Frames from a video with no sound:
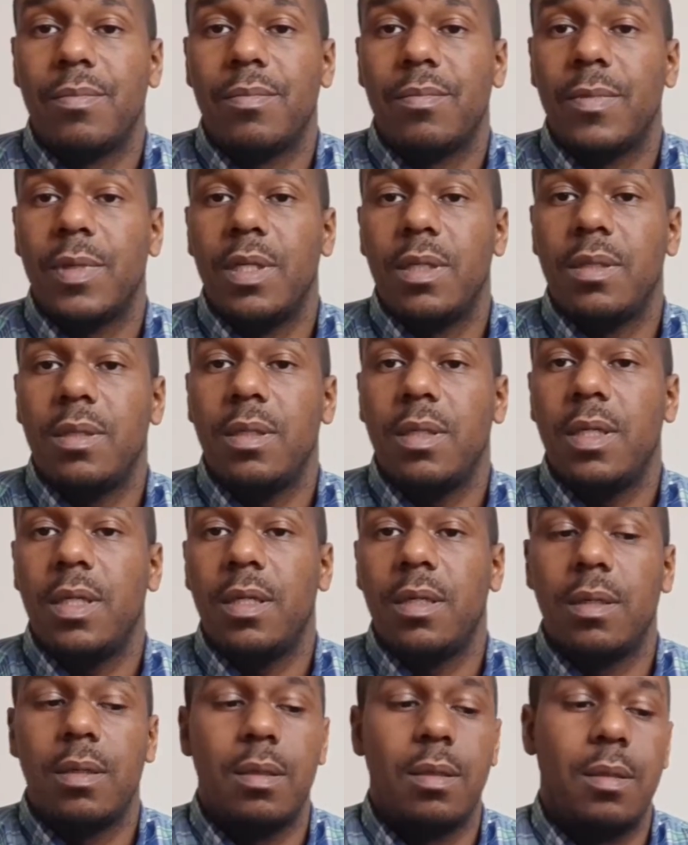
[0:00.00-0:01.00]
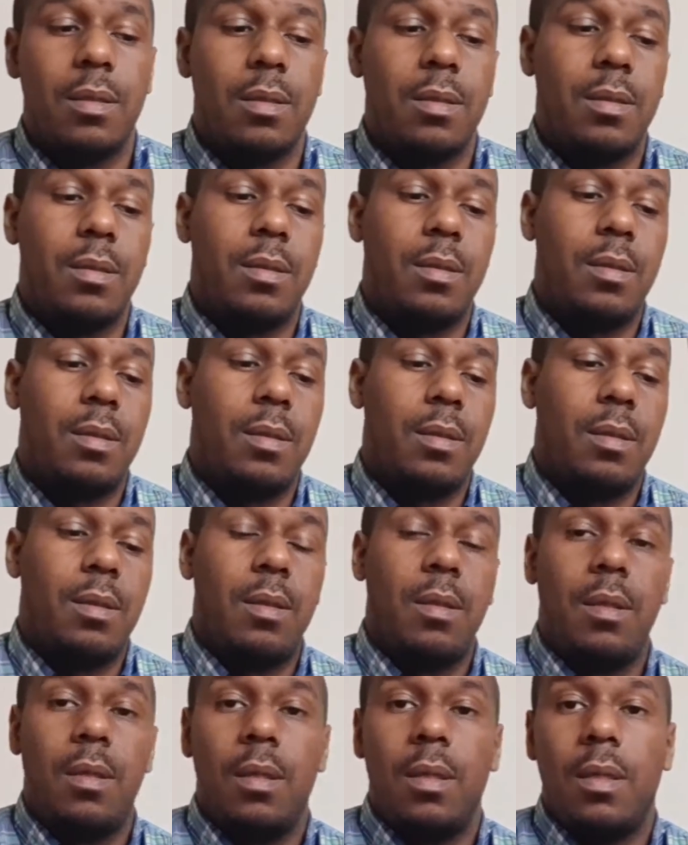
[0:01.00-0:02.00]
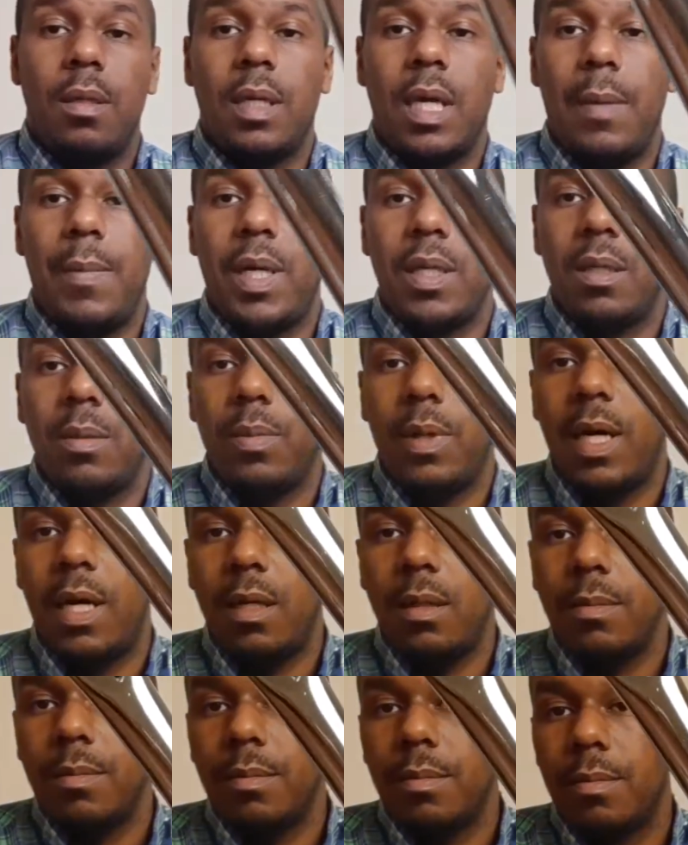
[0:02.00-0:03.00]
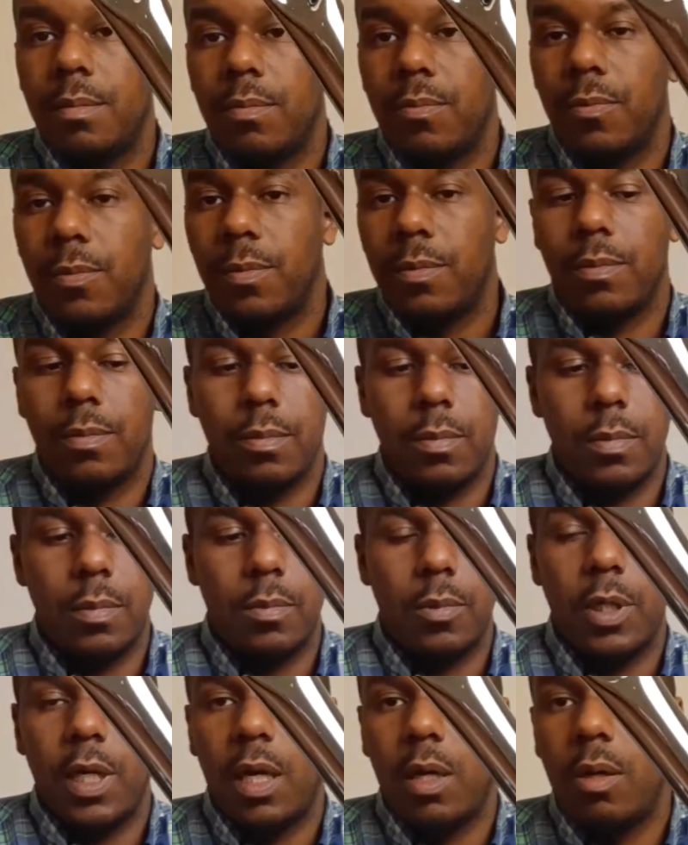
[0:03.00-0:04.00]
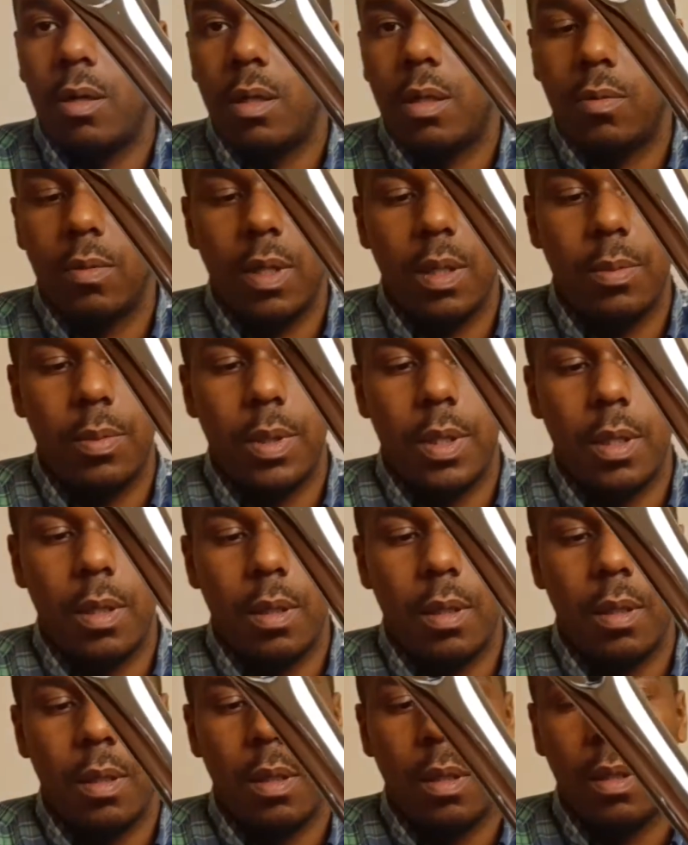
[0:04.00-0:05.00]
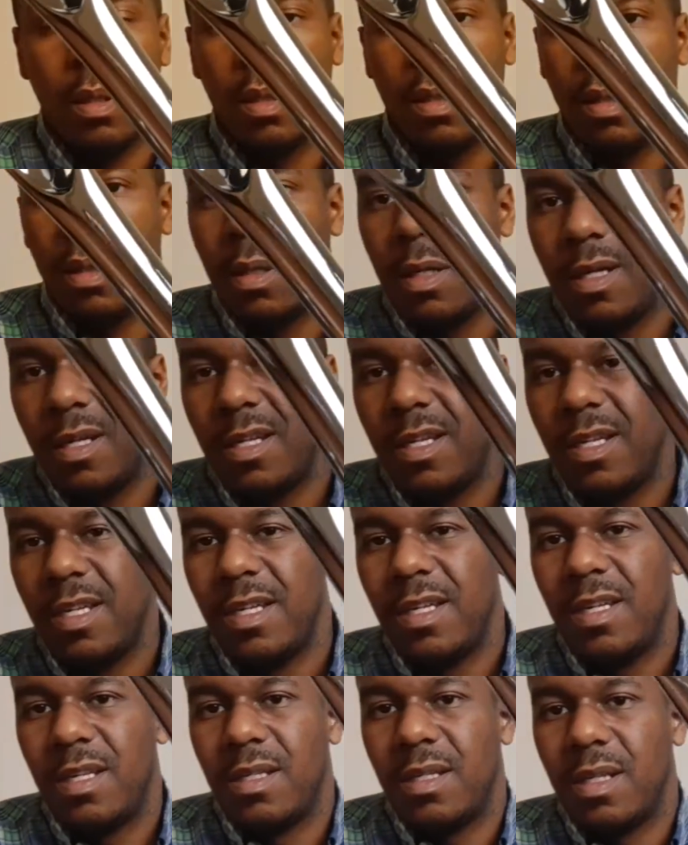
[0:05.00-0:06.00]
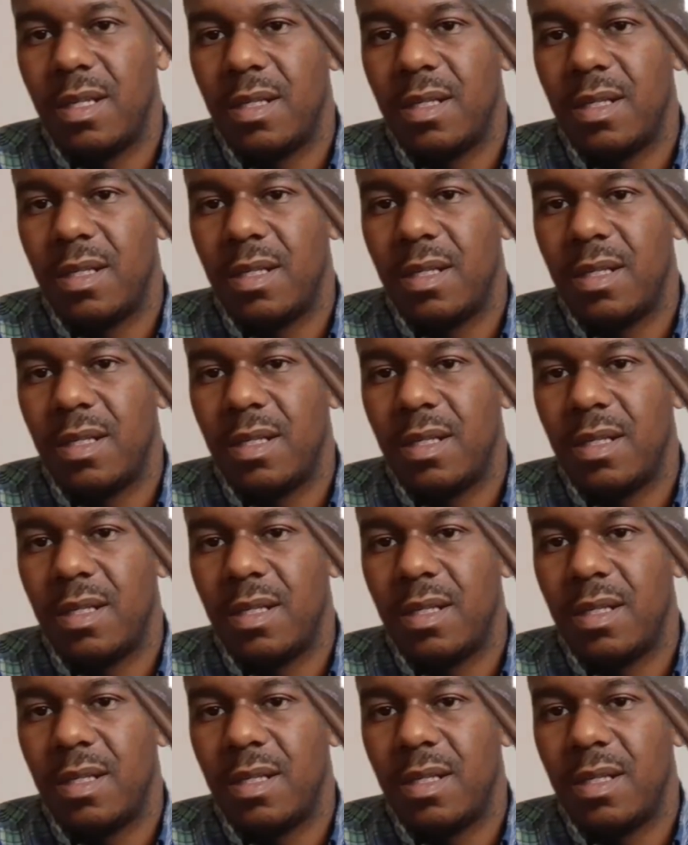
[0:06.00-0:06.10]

It's in there. Came out the bottom. Well, not all the way, but that's